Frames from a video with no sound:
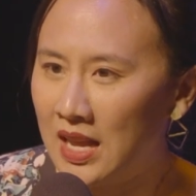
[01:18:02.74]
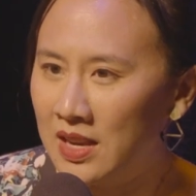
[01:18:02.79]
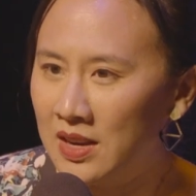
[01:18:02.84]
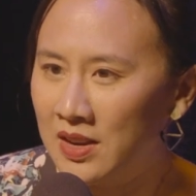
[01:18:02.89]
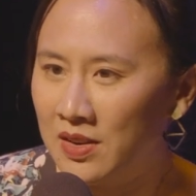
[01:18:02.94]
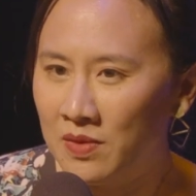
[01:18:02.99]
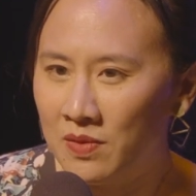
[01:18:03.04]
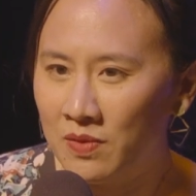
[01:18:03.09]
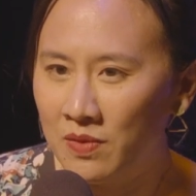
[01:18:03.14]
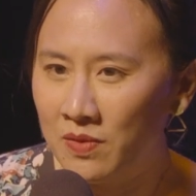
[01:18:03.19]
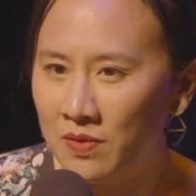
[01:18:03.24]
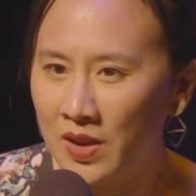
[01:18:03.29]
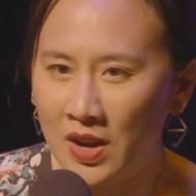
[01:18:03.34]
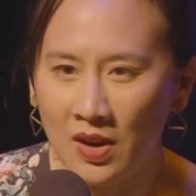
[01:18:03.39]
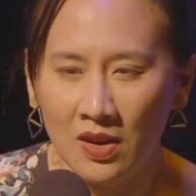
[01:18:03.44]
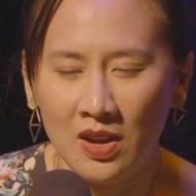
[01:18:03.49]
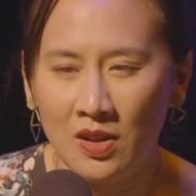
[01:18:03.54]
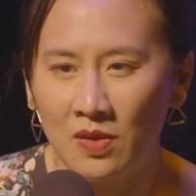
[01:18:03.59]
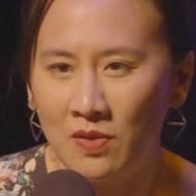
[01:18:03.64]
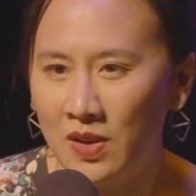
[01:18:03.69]
in
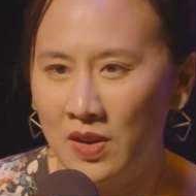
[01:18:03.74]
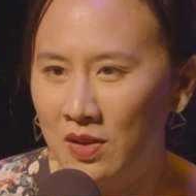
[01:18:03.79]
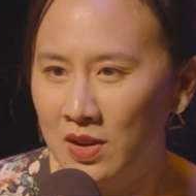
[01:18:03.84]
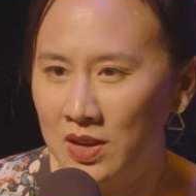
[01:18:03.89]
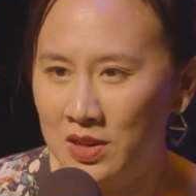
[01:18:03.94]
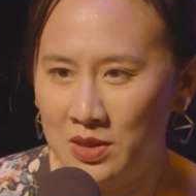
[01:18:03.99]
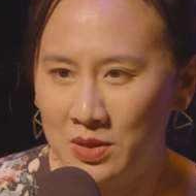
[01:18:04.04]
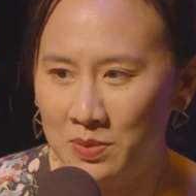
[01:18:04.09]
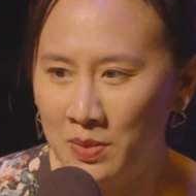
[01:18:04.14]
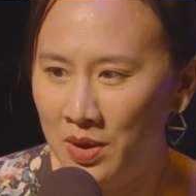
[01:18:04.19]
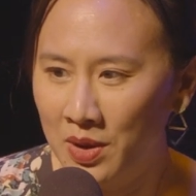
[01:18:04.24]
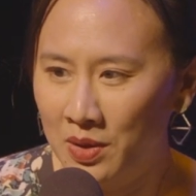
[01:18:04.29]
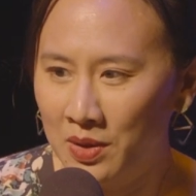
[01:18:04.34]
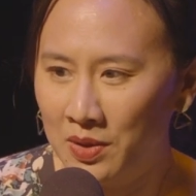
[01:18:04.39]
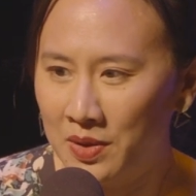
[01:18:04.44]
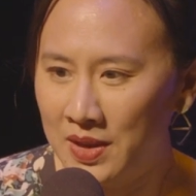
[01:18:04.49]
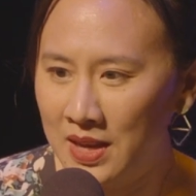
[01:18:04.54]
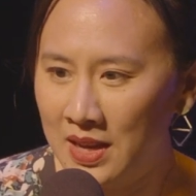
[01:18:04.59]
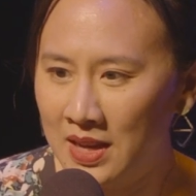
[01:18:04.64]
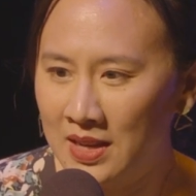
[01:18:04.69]
very, very
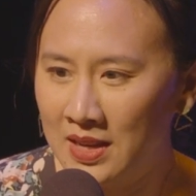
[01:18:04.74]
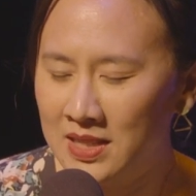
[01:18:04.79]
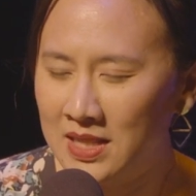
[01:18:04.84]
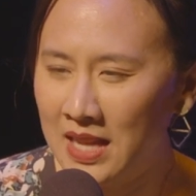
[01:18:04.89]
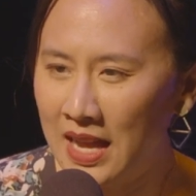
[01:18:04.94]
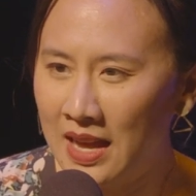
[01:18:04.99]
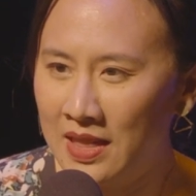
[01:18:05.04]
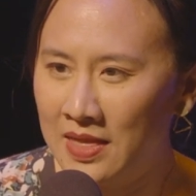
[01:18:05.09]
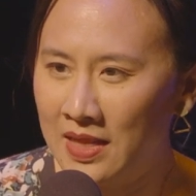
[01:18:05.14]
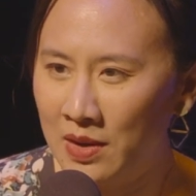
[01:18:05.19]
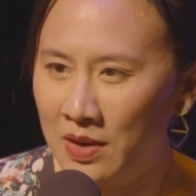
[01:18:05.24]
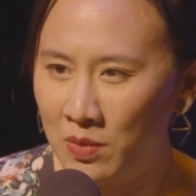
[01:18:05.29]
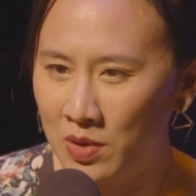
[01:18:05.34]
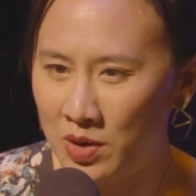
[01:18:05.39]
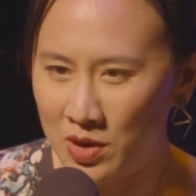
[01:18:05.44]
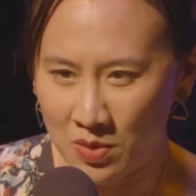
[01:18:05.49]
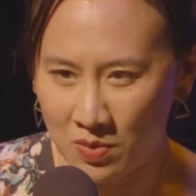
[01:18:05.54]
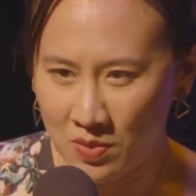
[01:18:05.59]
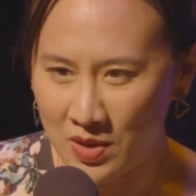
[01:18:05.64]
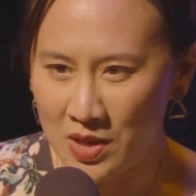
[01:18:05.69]
small things. And then
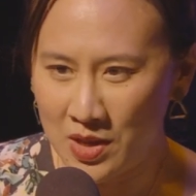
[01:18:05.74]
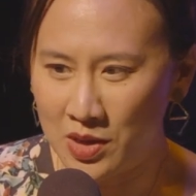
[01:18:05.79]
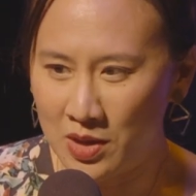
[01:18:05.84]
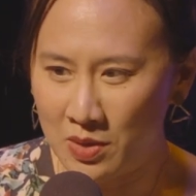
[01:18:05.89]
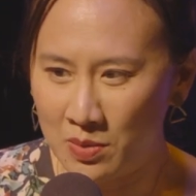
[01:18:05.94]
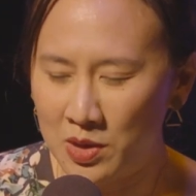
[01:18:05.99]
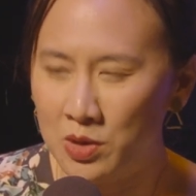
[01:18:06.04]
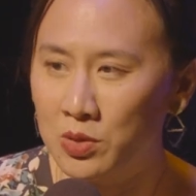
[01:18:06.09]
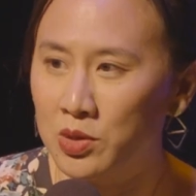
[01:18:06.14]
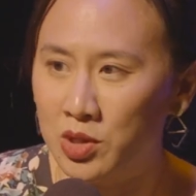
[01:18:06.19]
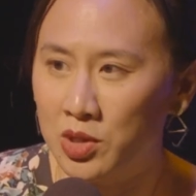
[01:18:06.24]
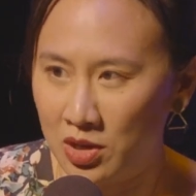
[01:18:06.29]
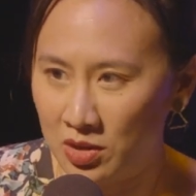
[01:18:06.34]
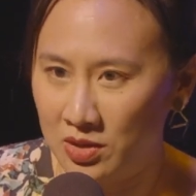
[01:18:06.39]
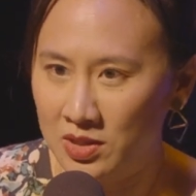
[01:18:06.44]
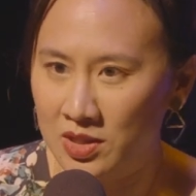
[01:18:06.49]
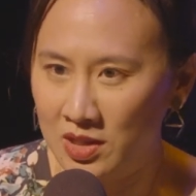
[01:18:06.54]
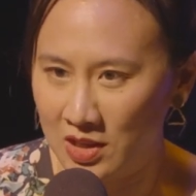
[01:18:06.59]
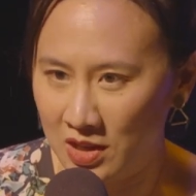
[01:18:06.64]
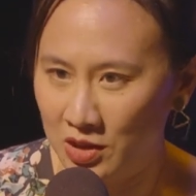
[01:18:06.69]
when you read them, you
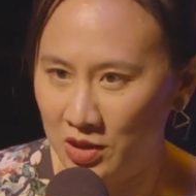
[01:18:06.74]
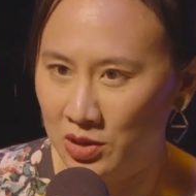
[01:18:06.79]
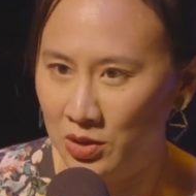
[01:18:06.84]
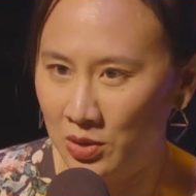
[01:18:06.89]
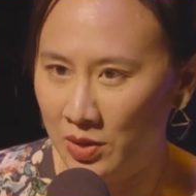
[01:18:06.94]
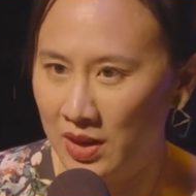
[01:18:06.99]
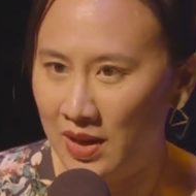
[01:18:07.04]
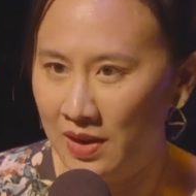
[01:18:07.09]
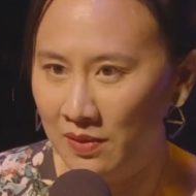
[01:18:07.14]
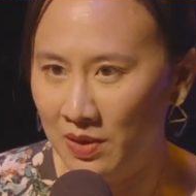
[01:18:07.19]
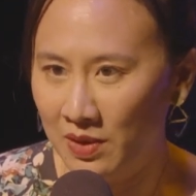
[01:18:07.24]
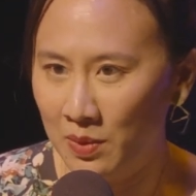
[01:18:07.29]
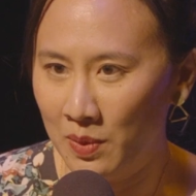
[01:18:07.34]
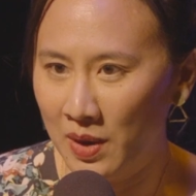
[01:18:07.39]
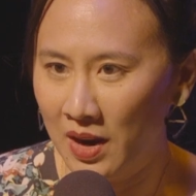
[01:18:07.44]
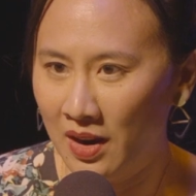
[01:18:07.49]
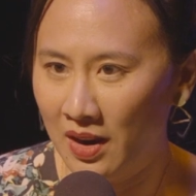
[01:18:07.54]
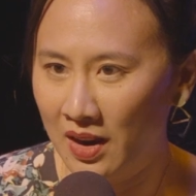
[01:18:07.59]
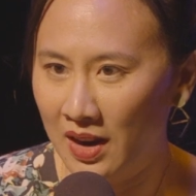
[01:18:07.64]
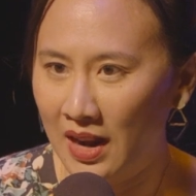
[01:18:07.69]
start seeing joy
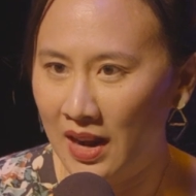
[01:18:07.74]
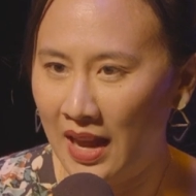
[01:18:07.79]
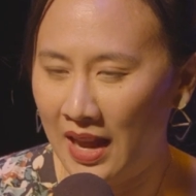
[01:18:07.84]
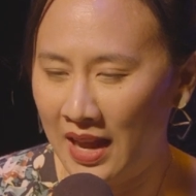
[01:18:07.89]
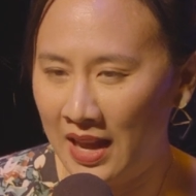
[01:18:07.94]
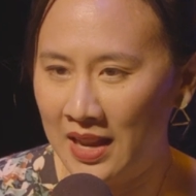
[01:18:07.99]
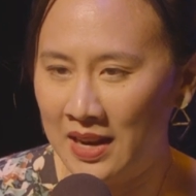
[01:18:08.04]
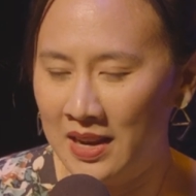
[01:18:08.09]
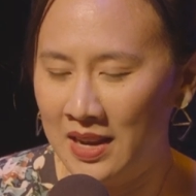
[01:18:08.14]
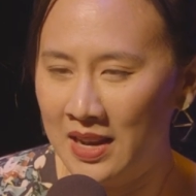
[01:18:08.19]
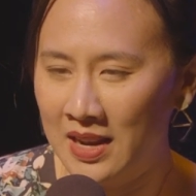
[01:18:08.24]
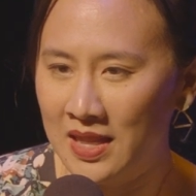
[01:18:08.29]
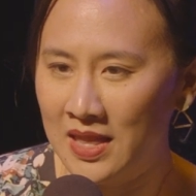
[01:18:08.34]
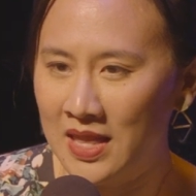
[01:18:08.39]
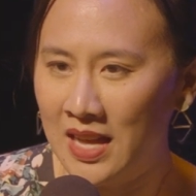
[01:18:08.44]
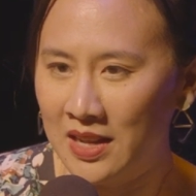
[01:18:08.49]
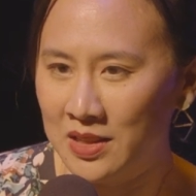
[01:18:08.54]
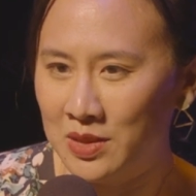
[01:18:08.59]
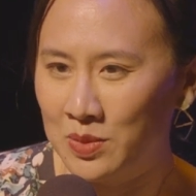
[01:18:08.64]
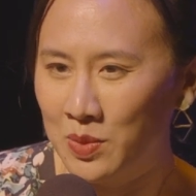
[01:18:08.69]
everywhere.
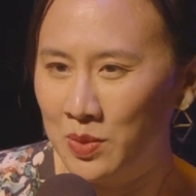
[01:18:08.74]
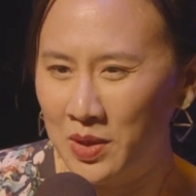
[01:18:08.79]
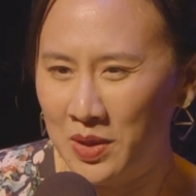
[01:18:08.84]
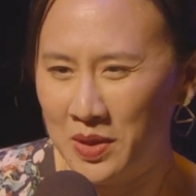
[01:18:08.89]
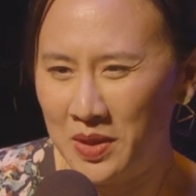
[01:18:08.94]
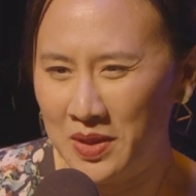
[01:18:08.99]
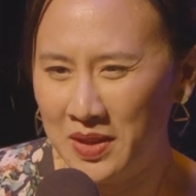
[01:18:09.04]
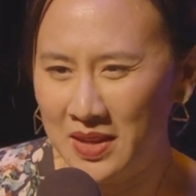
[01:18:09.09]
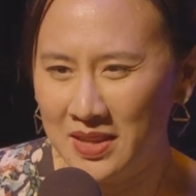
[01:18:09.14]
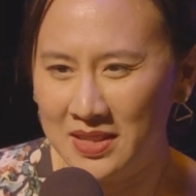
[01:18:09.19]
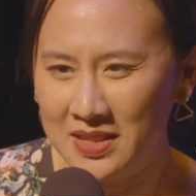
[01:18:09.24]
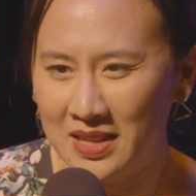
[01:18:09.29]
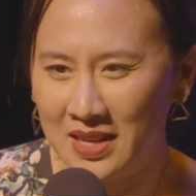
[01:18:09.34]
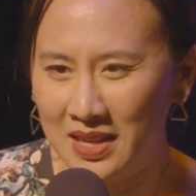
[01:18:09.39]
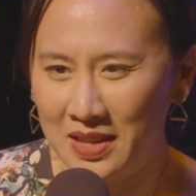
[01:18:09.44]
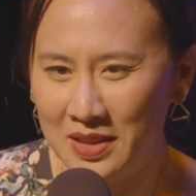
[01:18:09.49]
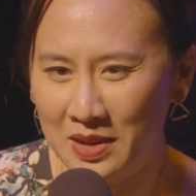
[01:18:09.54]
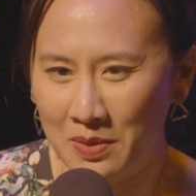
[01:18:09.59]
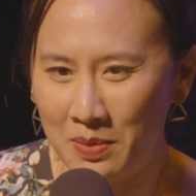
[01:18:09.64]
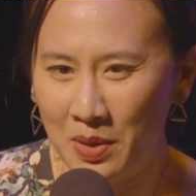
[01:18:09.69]
And that's one of the things
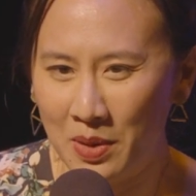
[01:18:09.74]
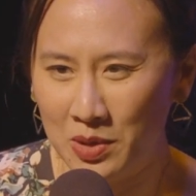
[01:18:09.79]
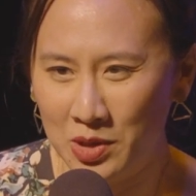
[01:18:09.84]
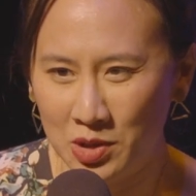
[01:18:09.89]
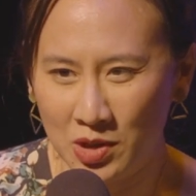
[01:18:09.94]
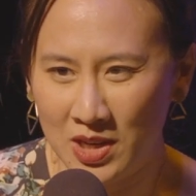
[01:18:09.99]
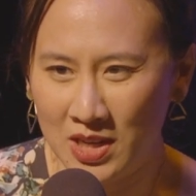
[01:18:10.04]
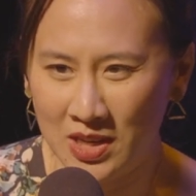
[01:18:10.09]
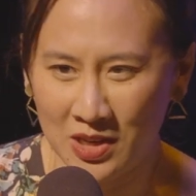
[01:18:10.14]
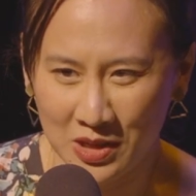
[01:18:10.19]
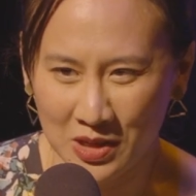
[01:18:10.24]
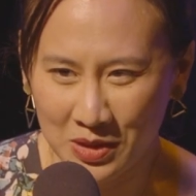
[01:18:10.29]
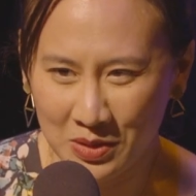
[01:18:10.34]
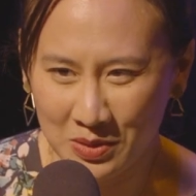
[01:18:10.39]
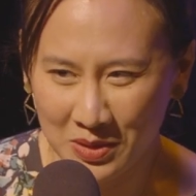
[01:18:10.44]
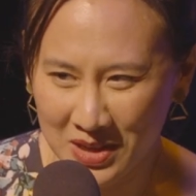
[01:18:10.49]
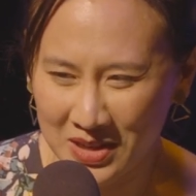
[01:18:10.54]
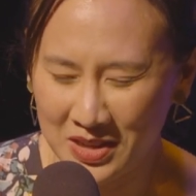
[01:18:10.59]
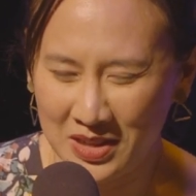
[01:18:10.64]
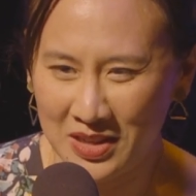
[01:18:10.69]
that I think poetry can
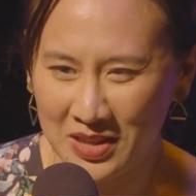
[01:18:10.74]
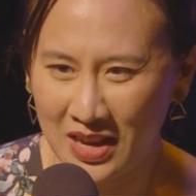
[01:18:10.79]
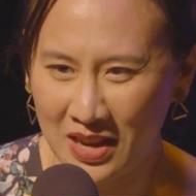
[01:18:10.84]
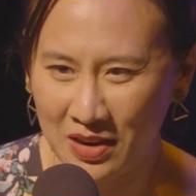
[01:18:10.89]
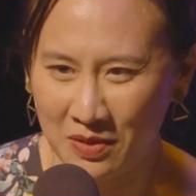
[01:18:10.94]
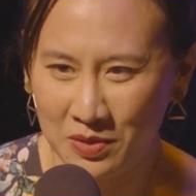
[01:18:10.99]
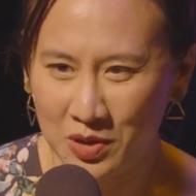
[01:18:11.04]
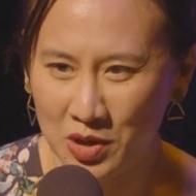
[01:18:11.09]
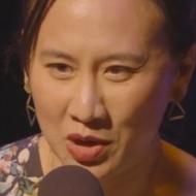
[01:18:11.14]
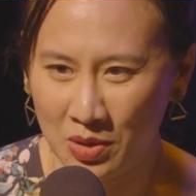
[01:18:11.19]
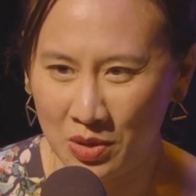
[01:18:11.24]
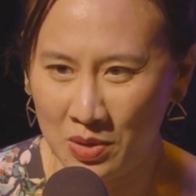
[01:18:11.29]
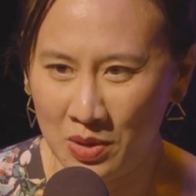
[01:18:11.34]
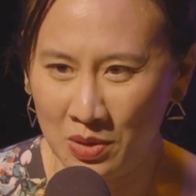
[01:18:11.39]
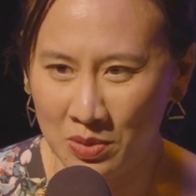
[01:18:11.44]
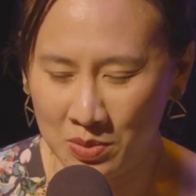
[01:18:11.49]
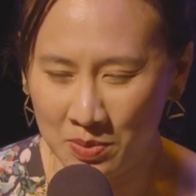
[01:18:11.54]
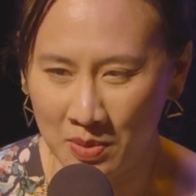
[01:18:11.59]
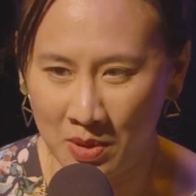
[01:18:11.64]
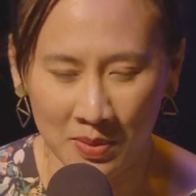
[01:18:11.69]
do. It can kind of
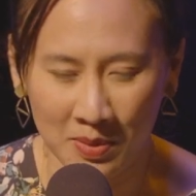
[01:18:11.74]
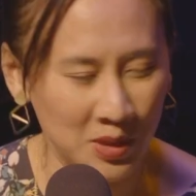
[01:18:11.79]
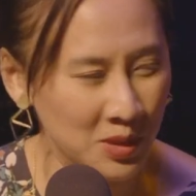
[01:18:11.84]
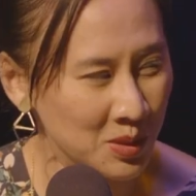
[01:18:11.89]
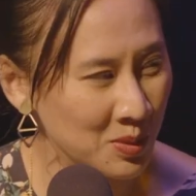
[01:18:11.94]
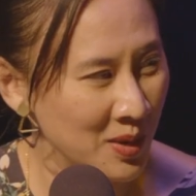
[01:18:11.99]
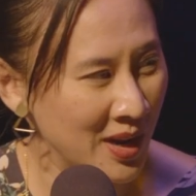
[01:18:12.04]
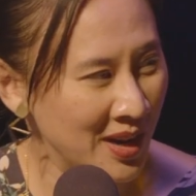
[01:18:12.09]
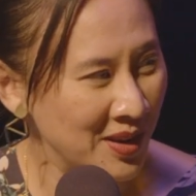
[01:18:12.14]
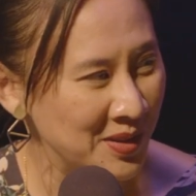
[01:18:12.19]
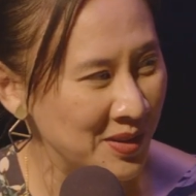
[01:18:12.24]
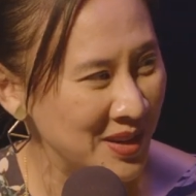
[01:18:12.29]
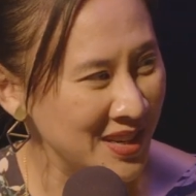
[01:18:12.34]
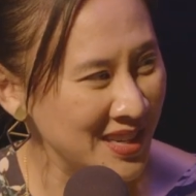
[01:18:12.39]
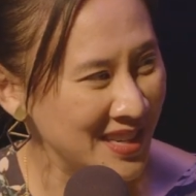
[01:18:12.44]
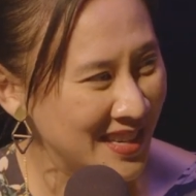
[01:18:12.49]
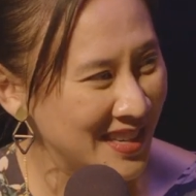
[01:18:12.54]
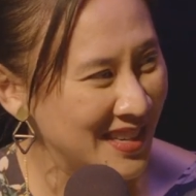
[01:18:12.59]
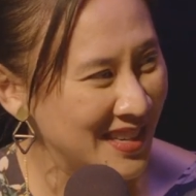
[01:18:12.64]
turn those moments around.